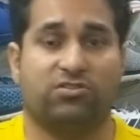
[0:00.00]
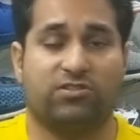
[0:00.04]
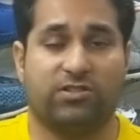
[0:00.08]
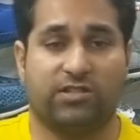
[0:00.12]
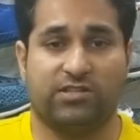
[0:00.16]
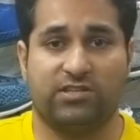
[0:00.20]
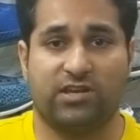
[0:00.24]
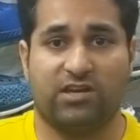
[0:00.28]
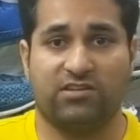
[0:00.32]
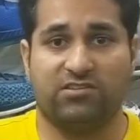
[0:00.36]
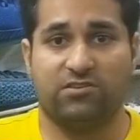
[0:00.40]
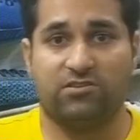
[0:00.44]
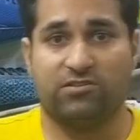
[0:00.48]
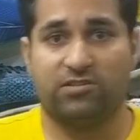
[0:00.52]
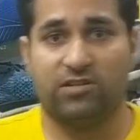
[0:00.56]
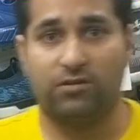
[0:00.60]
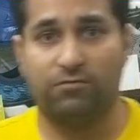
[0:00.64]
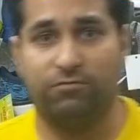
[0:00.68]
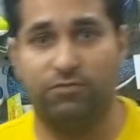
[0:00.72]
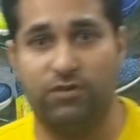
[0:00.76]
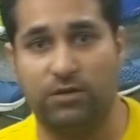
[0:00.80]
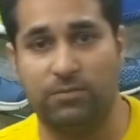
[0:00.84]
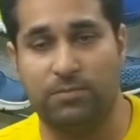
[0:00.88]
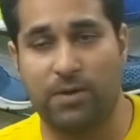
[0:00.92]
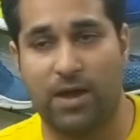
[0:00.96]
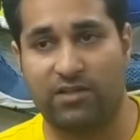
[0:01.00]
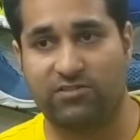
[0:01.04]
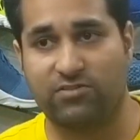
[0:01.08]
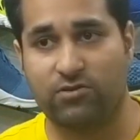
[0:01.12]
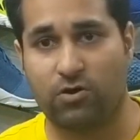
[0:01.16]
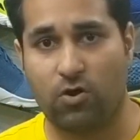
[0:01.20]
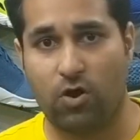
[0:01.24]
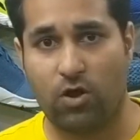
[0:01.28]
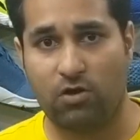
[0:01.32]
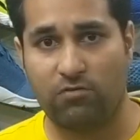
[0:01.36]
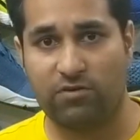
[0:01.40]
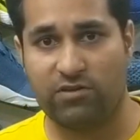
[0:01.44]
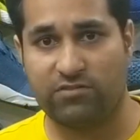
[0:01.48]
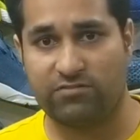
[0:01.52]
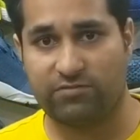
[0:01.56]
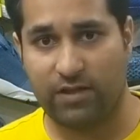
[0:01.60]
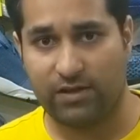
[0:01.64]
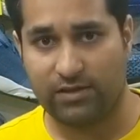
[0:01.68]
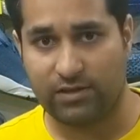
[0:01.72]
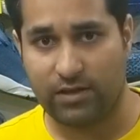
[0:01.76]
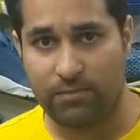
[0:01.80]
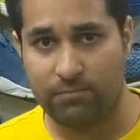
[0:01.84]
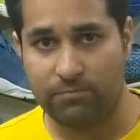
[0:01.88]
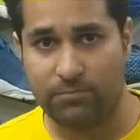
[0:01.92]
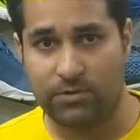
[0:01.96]
suggestions and feedbacks are always
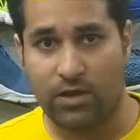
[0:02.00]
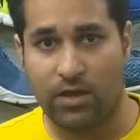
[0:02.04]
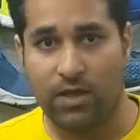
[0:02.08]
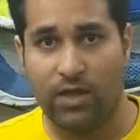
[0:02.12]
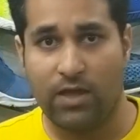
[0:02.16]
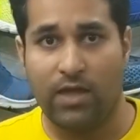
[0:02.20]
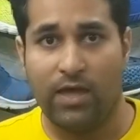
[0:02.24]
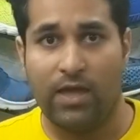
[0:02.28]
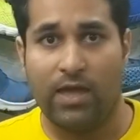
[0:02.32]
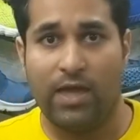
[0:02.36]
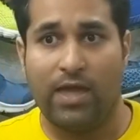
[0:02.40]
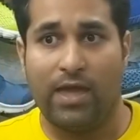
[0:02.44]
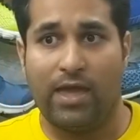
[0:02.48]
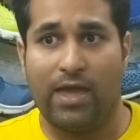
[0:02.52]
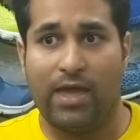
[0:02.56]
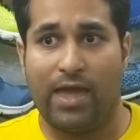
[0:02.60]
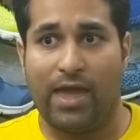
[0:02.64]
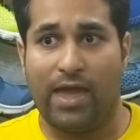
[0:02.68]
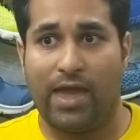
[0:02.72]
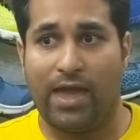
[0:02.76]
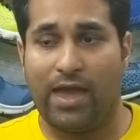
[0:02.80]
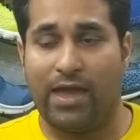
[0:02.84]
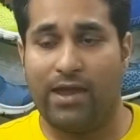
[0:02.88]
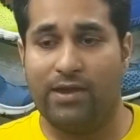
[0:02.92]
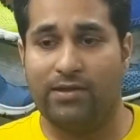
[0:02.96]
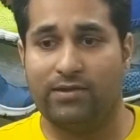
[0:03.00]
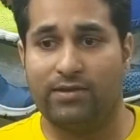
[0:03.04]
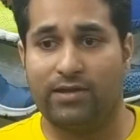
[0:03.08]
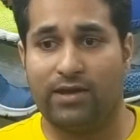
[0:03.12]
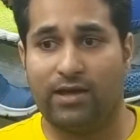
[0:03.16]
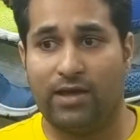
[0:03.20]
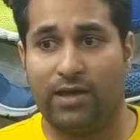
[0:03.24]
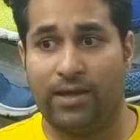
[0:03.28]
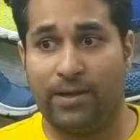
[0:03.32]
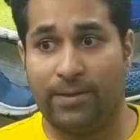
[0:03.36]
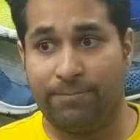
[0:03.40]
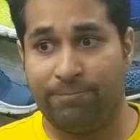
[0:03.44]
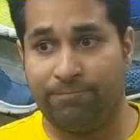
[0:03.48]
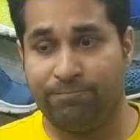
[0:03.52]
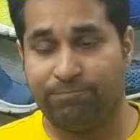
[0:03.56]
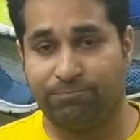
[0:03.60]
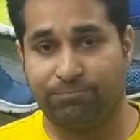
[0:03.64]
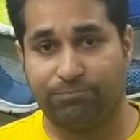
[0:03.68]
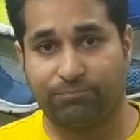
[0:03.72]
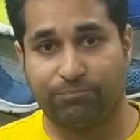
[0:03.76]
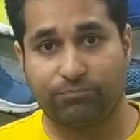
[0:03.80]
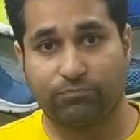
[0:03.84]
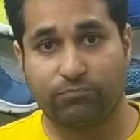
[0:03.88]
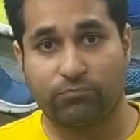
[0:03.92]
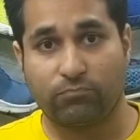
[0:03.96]
welcome. And as
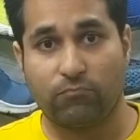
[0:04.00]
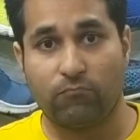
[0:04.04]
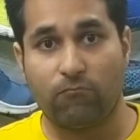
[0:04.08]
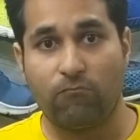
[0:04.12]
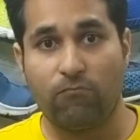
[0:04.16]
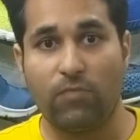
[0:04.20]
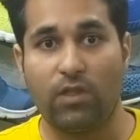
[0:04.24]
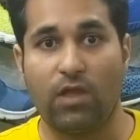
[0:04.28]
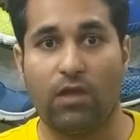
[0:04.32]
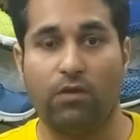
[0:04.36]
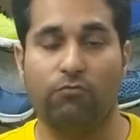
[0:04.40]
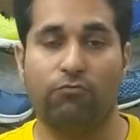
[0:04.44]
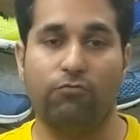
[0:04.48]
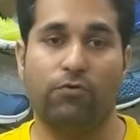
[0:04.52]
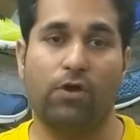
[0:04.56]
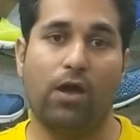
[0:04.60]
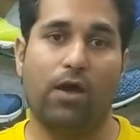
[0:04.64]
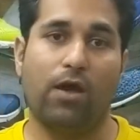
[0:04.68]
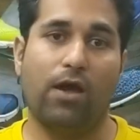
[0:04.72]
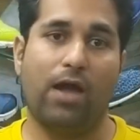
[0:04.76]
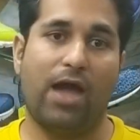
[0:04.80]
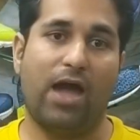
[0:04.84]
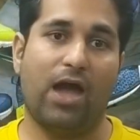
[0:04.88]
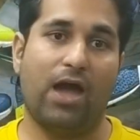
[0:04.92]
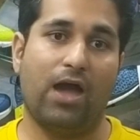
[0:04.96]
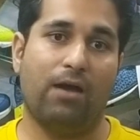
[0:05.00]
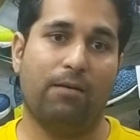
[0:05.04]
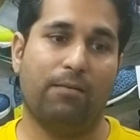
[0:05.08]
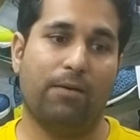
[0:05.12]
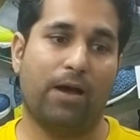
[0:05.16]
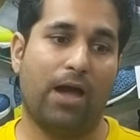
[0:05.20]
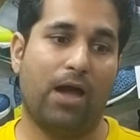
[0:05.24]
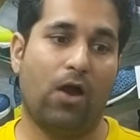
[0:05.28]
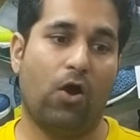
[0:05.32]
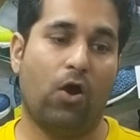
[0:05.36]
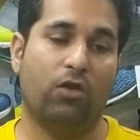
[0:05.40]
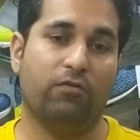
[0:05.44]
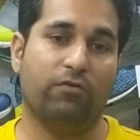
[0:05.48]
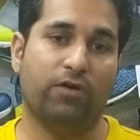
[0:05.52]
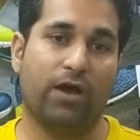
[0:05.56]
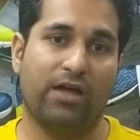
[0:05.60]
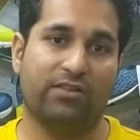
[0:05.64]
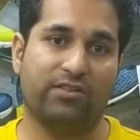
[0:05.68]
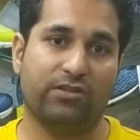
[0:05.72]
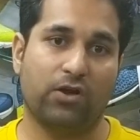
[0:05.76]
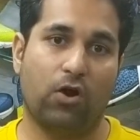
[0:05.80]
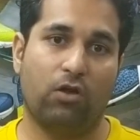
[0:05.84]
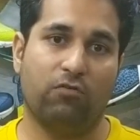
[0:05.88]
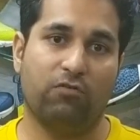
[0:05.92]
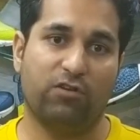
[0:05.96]

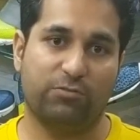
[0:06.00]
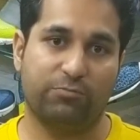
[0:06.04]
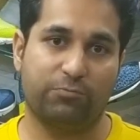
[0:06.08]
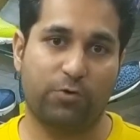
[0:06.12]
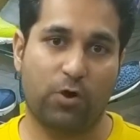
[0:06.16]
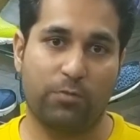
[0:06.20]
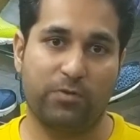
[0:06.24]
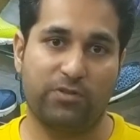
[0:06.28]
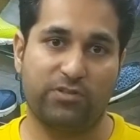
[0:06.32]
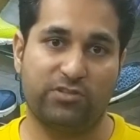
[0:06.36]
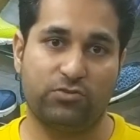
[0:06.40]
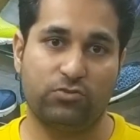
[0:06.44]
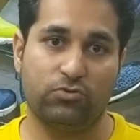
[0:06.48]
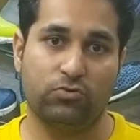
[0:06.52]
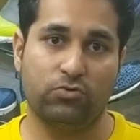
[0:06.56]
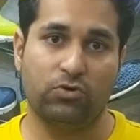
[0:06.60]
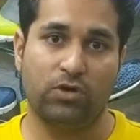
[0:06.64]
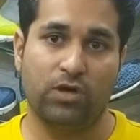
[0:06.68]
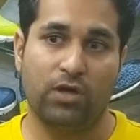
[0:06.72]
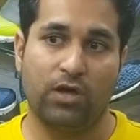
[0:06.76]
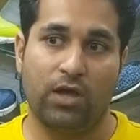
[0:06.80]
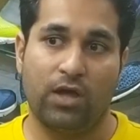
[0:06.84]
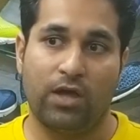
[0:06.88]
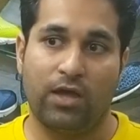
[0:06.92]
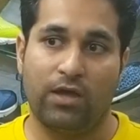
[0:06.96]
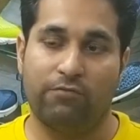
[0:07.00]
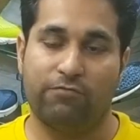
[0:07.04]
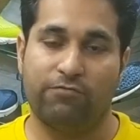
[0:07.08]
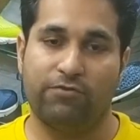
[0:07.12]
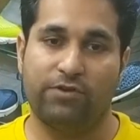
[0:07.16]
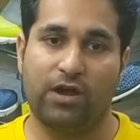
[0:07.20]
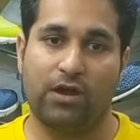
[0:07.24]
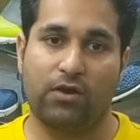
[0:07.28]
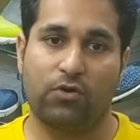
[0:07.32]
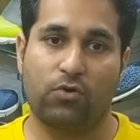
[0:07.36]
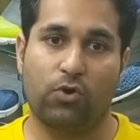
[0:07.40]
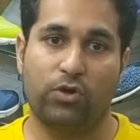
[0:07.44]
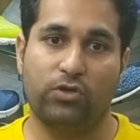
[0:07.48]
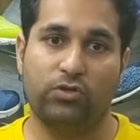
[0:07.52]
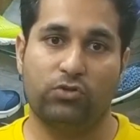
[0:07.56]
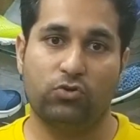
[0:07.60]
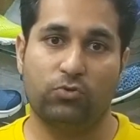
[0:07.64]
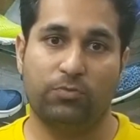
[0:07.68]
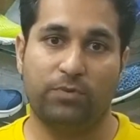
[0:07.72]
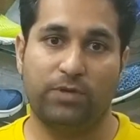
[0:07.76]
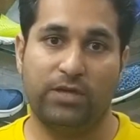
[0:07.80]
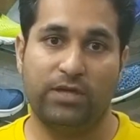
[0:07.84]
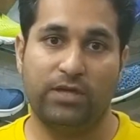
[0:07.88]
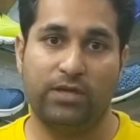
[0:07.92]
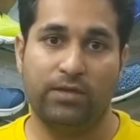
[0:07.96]
I always promise you, we are going to
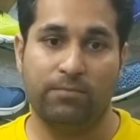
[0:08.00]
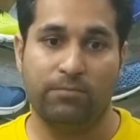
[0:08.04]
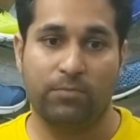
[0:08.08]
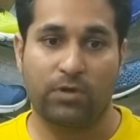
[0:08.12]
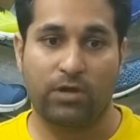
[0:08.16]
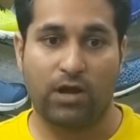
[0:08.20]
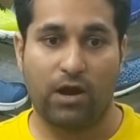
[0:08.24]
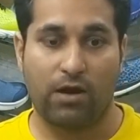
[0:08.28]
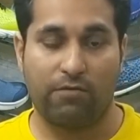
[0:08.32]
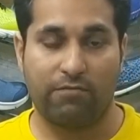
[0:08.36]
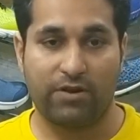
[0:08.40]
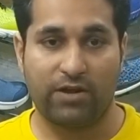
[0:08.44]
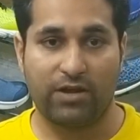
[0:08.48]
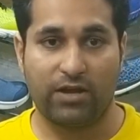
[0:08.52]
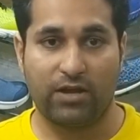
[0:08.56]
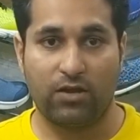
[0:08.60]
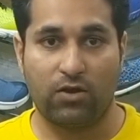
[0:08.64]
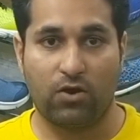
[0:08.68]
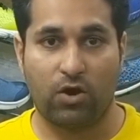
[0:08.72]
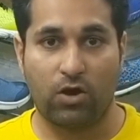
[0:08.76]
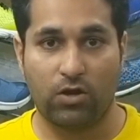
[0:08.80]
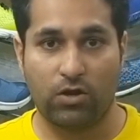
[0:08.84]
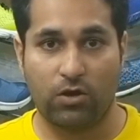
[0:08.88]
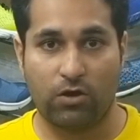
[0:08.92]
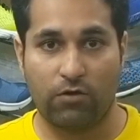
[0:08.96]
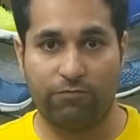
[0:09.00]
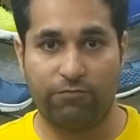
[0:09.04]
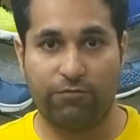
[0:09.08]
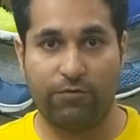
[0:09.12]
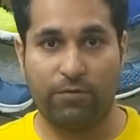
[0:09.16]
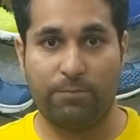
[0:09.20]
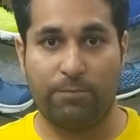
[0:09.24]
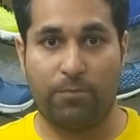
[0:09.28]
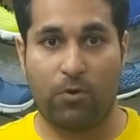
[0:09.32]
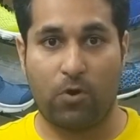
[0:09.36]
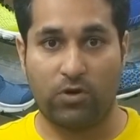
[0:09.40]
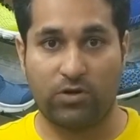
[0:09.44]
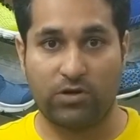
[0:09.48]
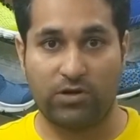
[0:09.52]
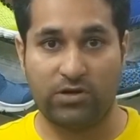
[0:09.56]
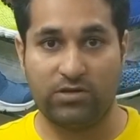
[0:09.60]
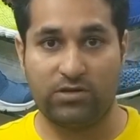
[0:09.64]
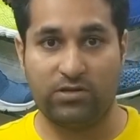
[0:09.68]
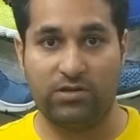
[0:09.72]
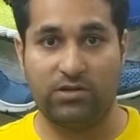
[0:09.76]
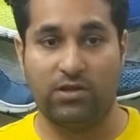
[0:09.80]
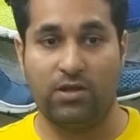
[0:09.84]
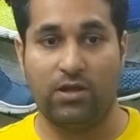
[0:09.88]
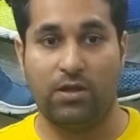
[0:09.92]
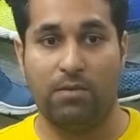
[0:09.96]
be covering a lot of
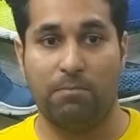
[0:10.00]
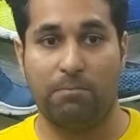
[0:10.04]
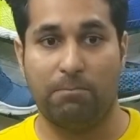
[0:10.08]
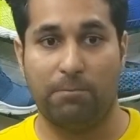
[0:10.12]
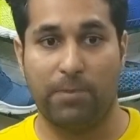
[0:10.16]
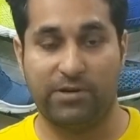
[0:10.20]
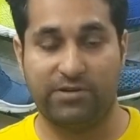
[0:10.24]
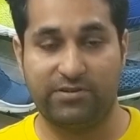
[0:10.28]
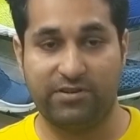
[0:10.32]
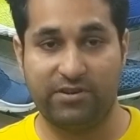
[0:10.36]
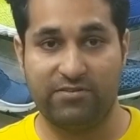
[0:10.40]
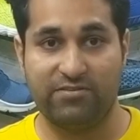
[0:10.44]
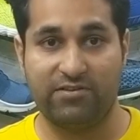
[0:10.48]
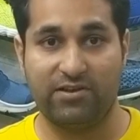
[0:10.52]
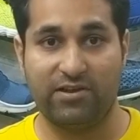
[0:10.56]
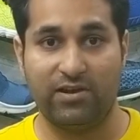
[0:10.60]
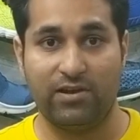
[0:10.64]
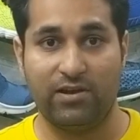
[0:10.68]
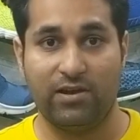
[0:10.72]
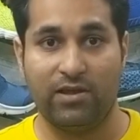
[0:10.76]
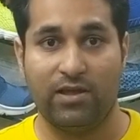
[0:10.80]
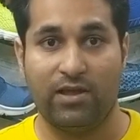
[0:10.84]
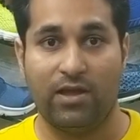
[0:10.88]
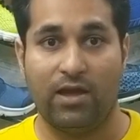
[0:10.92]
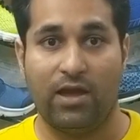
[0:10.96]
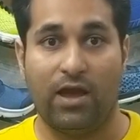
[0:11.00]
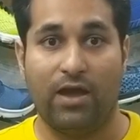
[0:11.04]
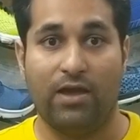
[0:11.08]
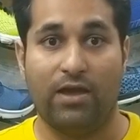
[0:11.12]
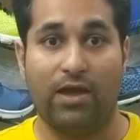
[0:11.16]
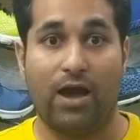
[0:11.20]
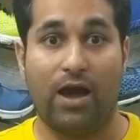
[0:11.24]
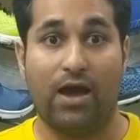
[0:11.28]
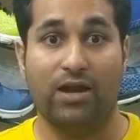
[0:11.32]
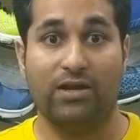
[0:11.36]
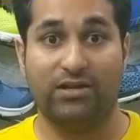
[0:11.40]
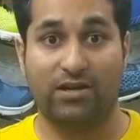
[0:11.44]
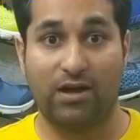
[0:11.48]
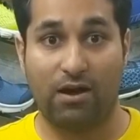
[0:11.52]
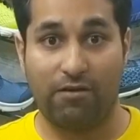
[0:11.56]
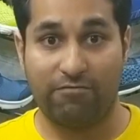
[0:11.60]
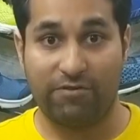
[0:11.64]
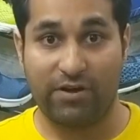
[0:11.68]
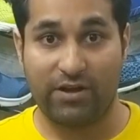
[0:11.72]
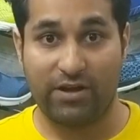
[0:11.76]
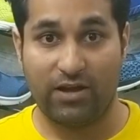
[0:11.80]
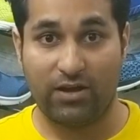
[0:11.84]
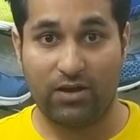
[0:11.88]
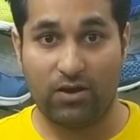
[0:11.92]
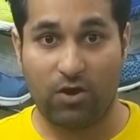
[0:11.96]
important material,
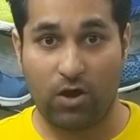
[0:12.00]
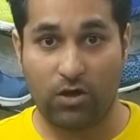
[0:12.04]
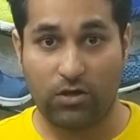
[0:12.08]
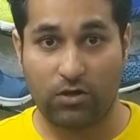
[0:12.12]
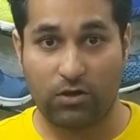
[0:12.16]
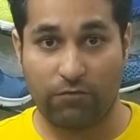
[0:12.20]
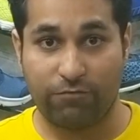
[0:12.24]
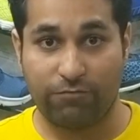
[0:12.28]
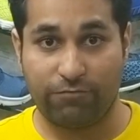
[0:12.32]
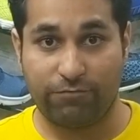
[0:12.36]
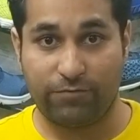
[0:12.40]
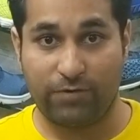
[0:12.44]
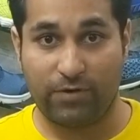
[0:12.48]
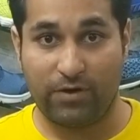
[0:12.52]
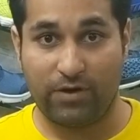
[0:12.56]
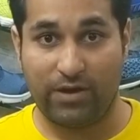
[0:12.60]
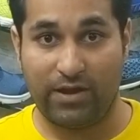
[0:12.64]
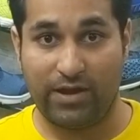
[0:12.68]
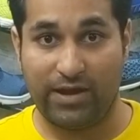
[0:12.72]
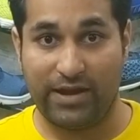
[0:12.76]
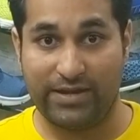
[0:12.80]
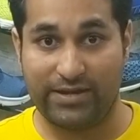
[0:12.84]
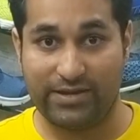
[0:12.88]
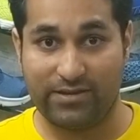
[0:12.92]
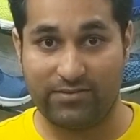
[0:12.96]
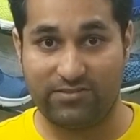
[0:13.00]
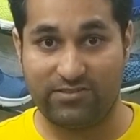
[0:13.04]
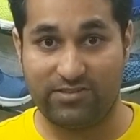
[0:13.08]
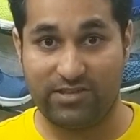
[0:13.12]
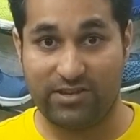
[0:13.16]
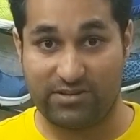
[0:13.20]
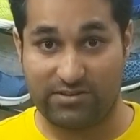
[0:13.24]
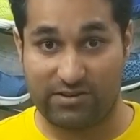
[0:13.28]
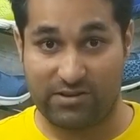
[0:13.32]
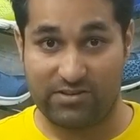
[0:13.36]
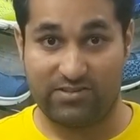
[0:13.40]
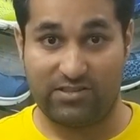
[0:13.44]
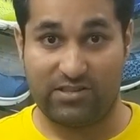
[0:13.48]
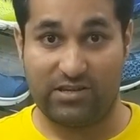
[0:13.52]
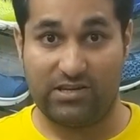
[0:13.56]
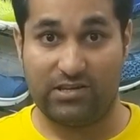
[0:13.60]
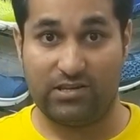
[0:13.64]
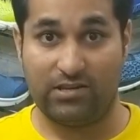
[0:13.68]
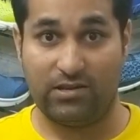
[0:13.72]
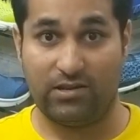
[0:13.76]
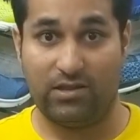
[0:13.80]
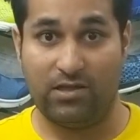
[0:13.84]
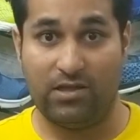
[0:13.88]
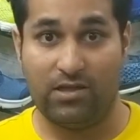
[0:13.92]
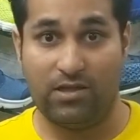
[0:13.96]
uncovering a lot of hidden secrets
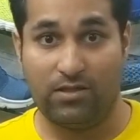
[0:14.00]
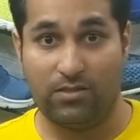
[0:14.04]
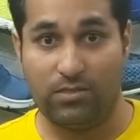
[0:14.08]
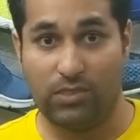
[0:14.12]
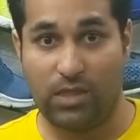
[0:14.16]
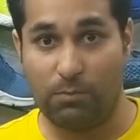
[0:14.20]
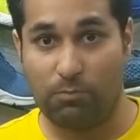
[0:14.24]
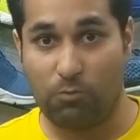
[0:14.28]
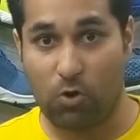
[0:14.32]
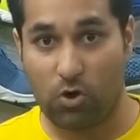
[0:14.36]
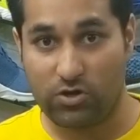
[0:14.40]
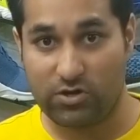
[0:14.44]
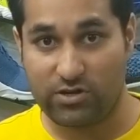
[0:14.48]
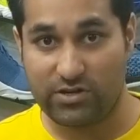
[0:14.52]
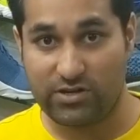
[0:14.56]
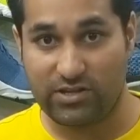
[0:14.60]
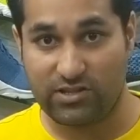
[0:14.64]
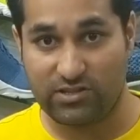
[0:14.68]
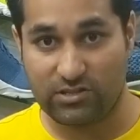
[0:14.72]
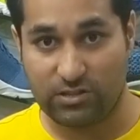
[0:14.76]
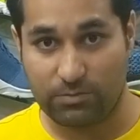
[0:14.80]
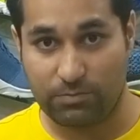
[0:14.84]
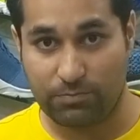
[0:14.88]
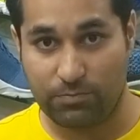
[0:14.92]
in the modern day